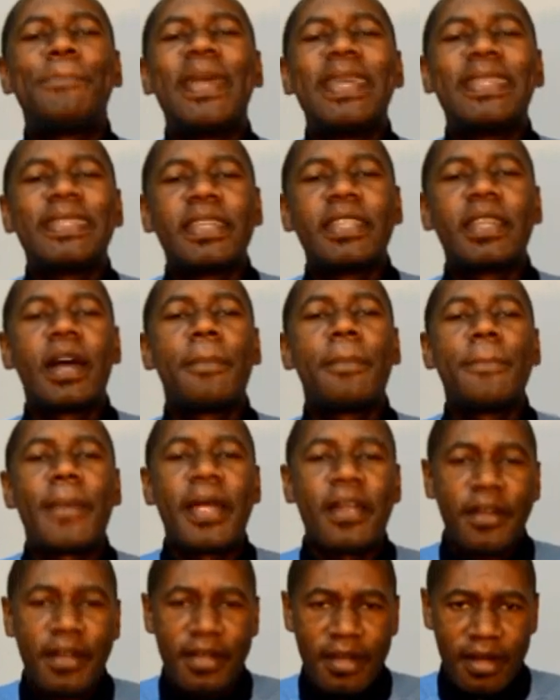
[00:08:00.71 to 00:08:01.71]
beaten
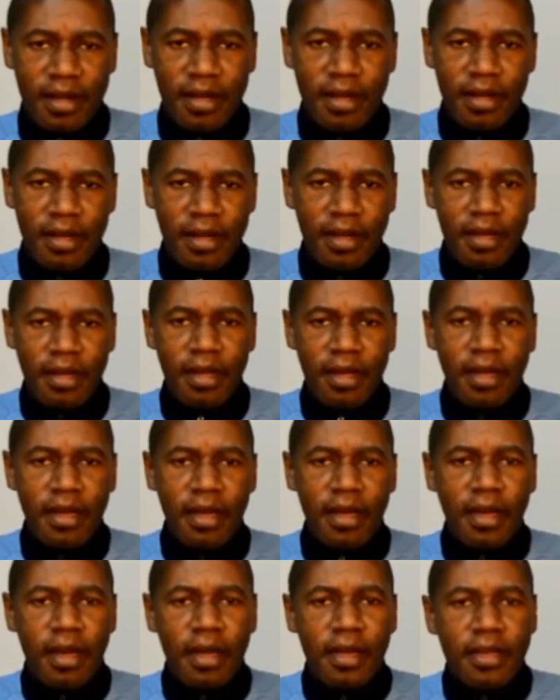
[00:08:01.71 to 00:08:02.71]
America.
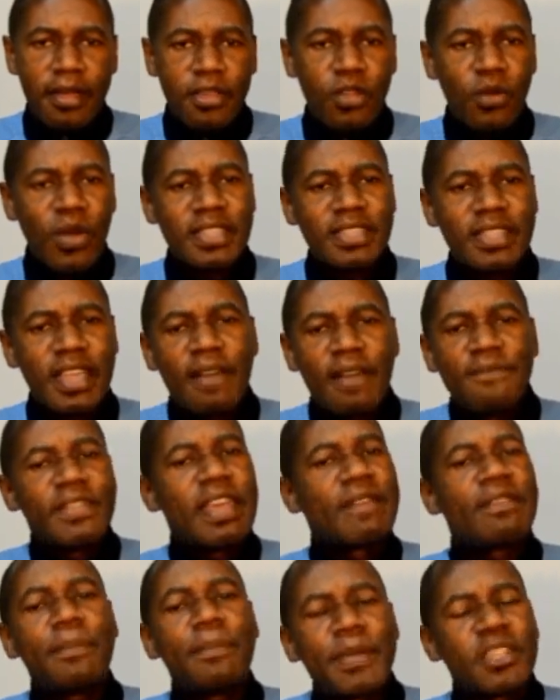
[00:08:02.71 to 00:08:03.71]
USA had
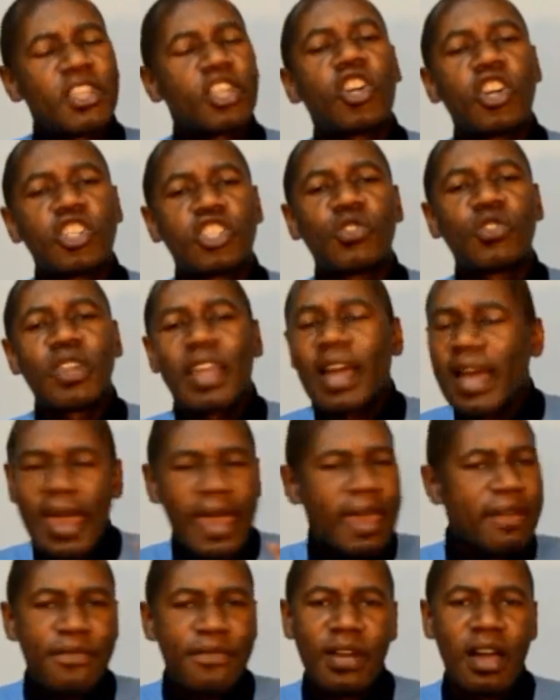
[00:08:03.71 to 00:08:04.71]
never beaten Costa Rica
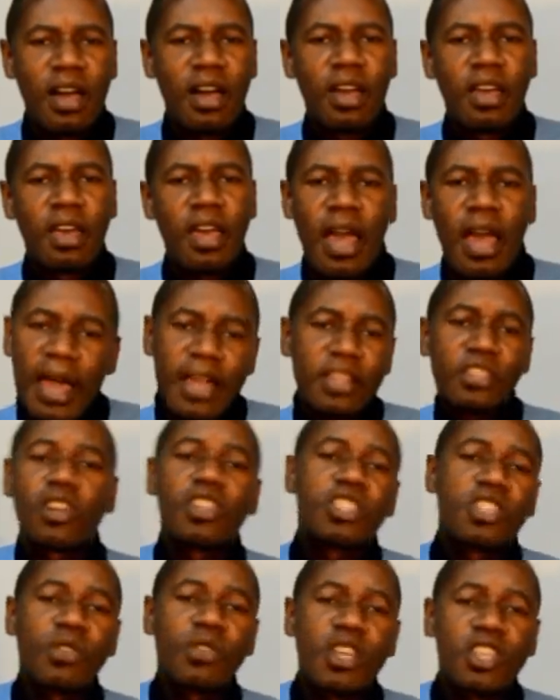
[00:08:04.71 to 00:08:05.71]
ever at
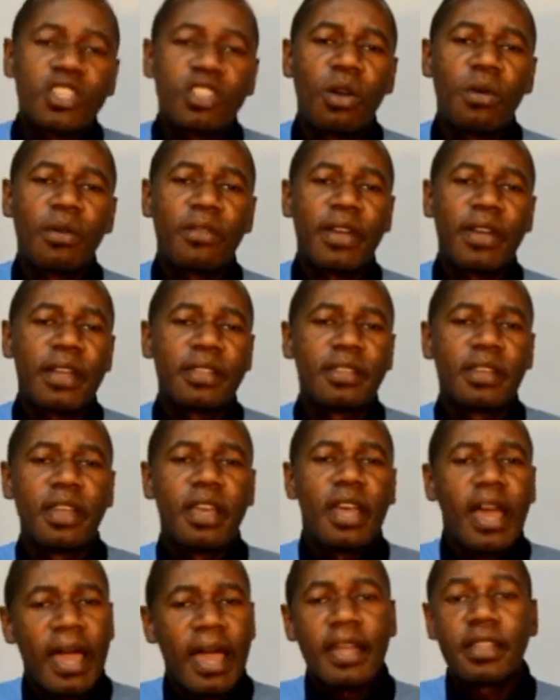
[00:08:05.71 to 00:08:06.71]
Costa Rica's home ground.
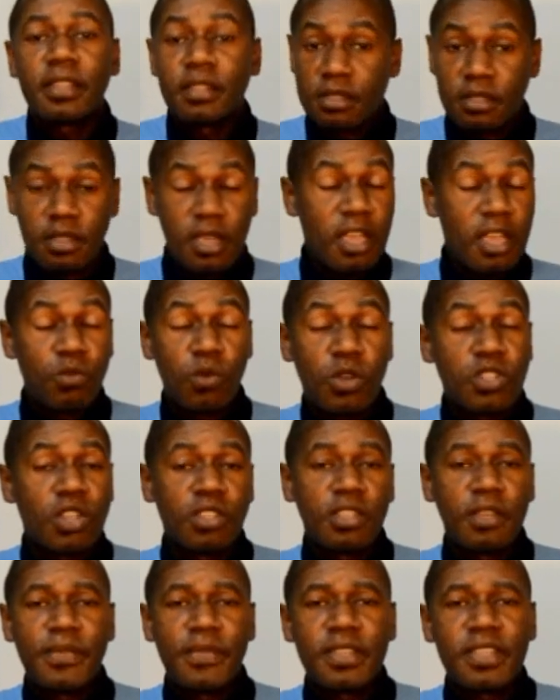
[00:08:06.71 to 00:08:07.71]
And it was
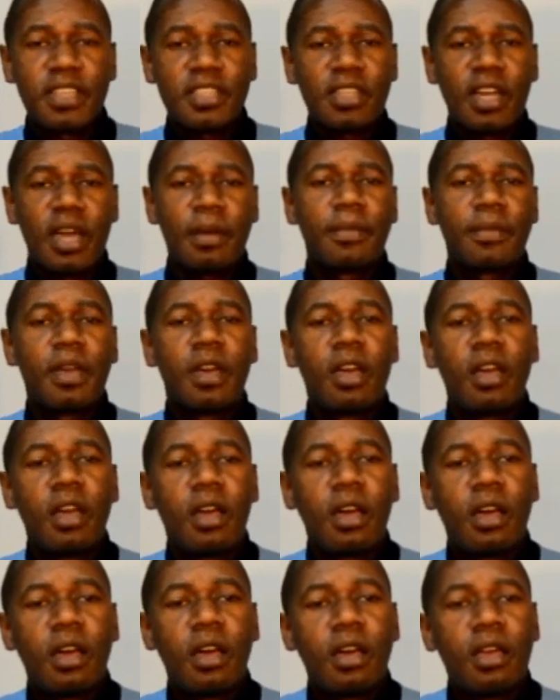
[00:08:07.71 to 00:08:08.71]
no different this time.
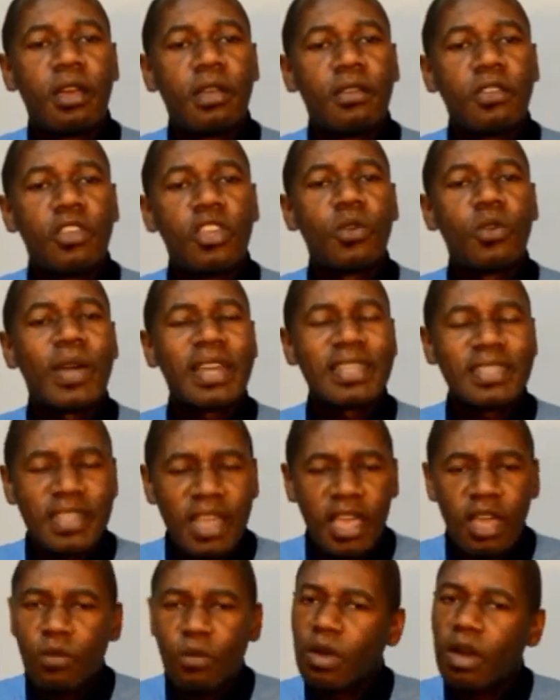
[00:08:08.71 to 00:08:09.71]

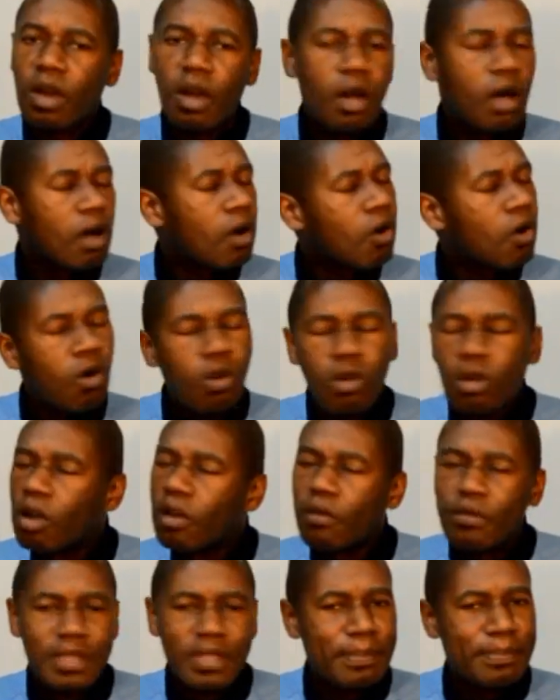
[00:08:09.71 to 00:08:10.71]
USA were all
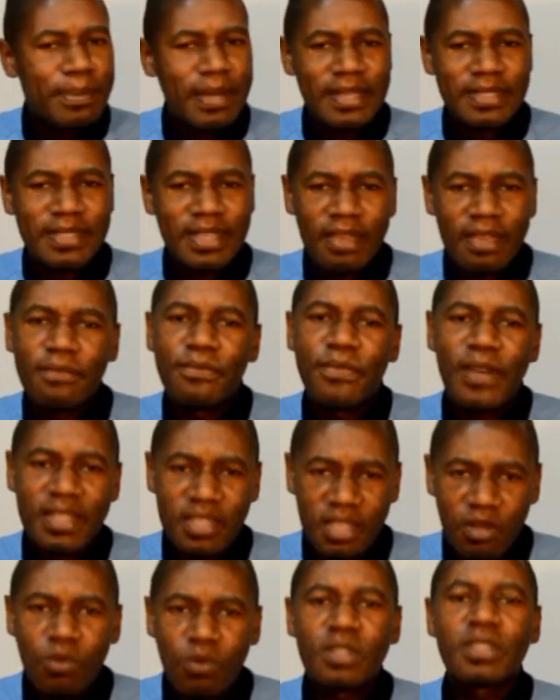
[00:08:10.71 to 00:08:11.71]
over the place. In
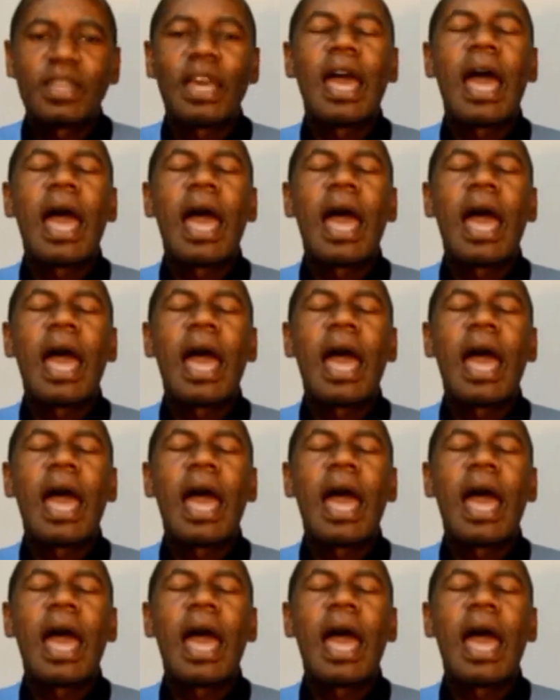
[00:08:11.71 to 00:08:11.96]
fact, it was